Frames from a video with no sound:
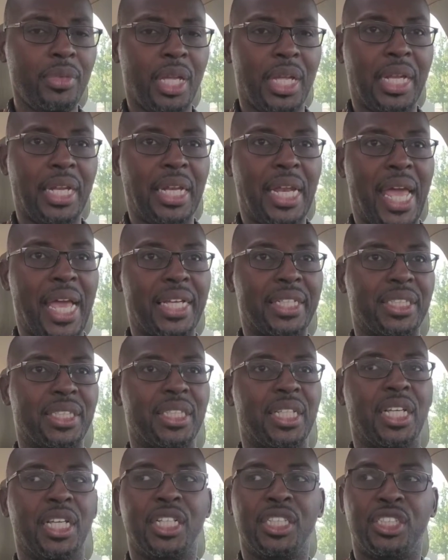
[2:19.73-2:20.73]

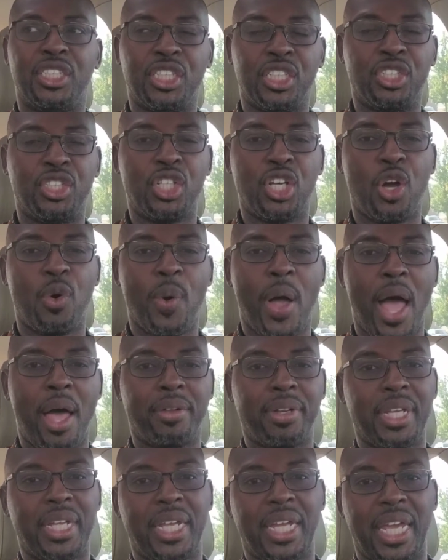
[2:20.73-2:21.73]
Next, should you go
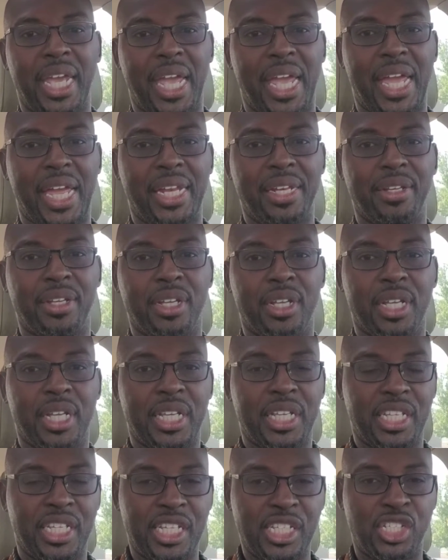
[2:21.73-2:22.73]
out and
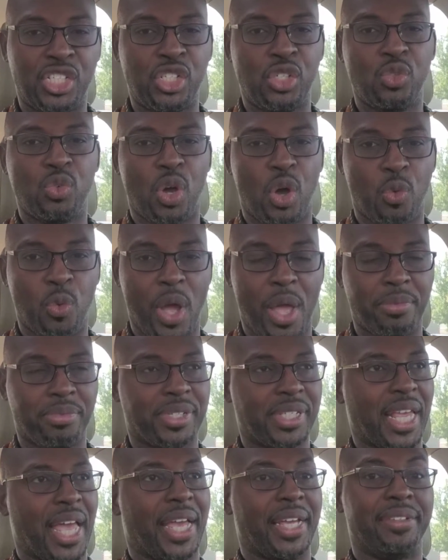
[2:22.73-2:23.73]
get you a
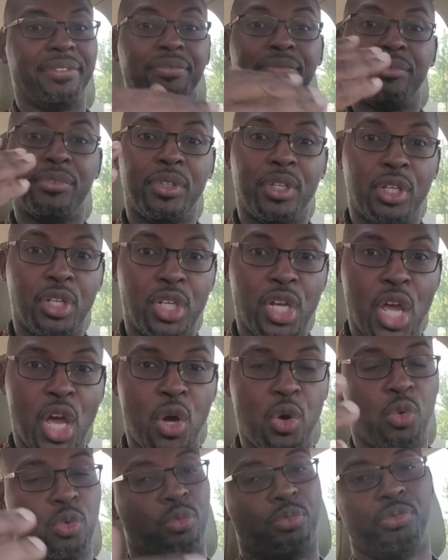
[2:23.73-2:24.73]
website?
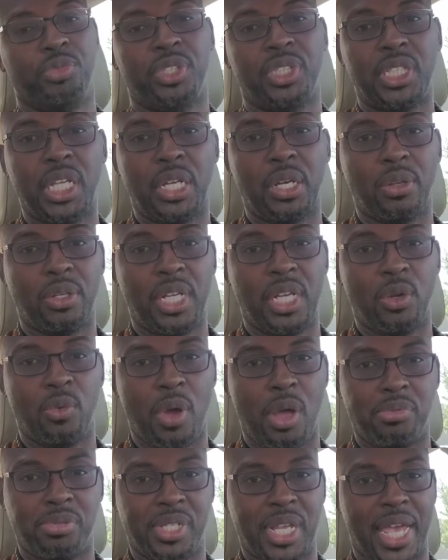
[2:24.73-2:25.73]
No, still don't need a
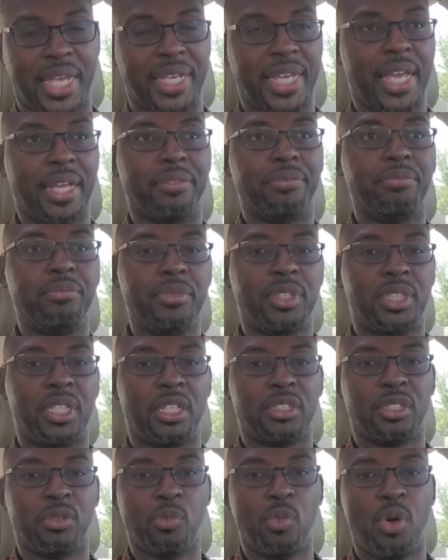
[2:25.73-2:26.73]
website yet.
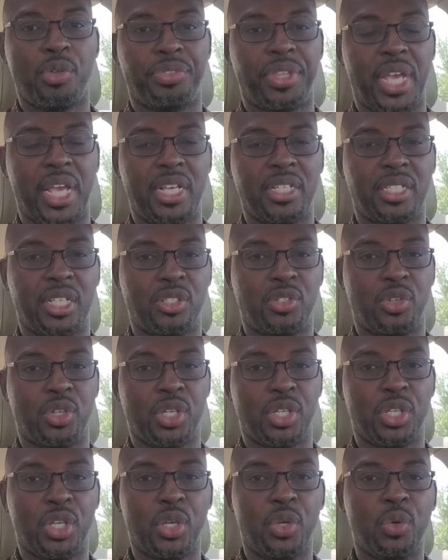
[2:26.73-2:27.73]
Still some more things that you
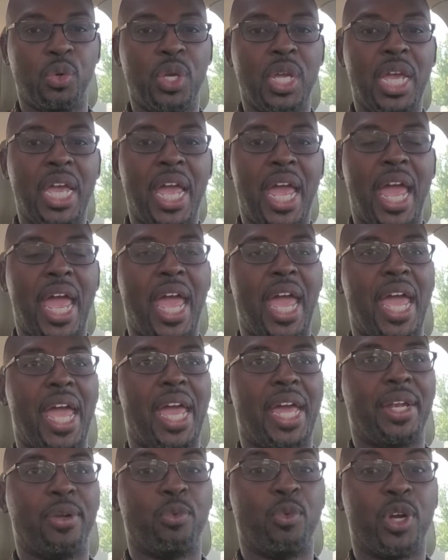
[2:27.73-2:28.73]
can do,
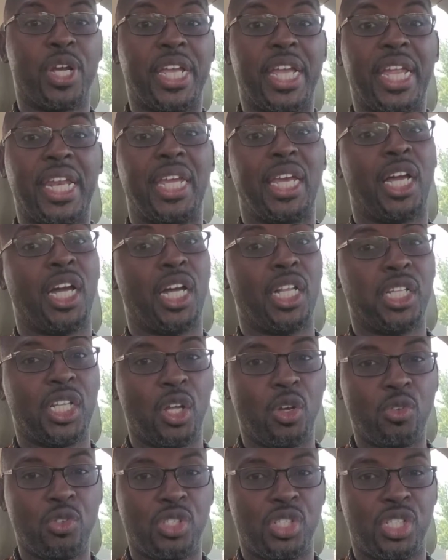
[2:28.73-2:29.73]
and we're getting
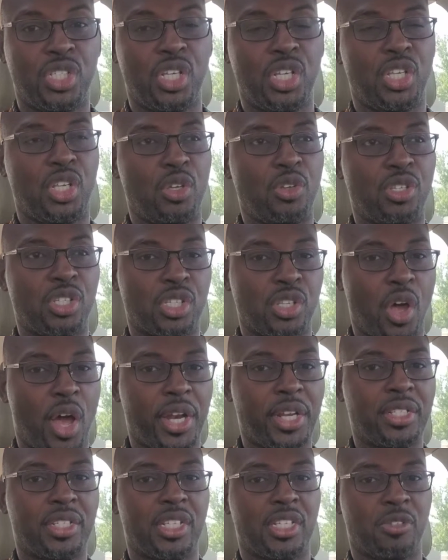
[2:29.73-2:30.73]
close to you
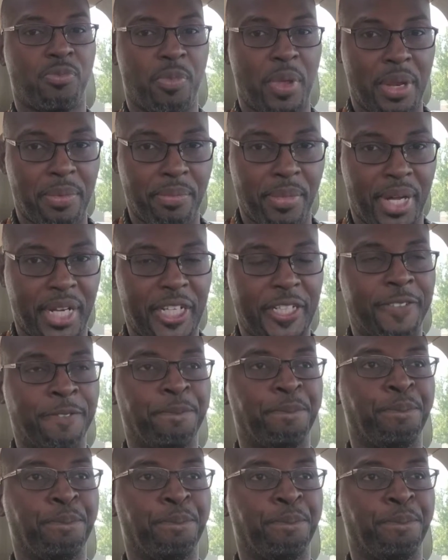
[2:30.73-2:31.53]
starting to spend money.